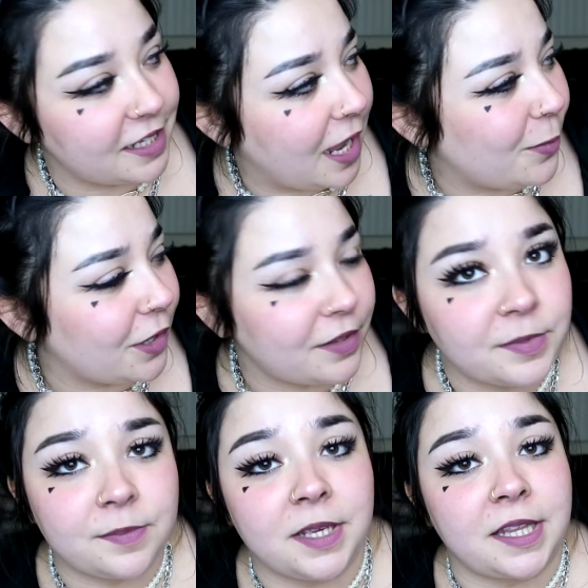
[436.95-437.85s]
Like I want them
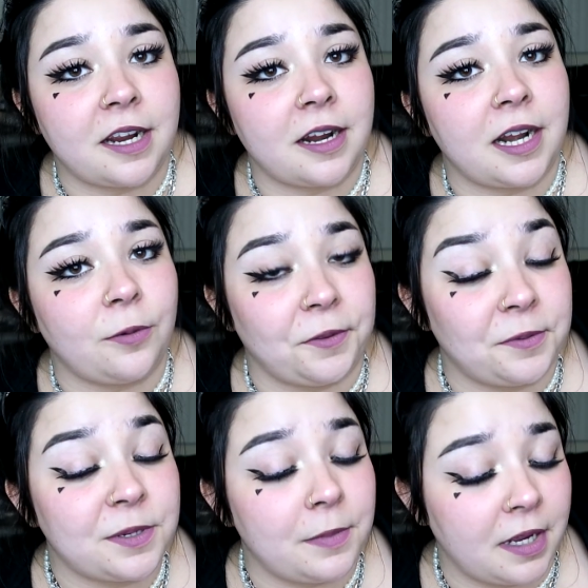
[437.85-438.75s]
to be there and I want
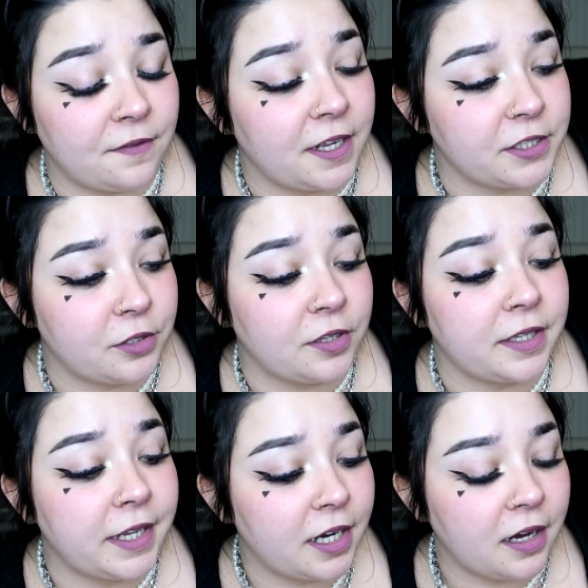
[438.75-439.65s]
them to manifest throughout
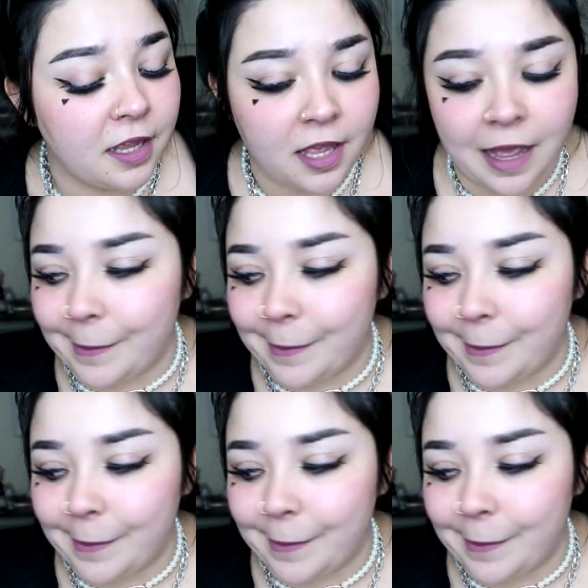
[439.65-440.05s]
the year.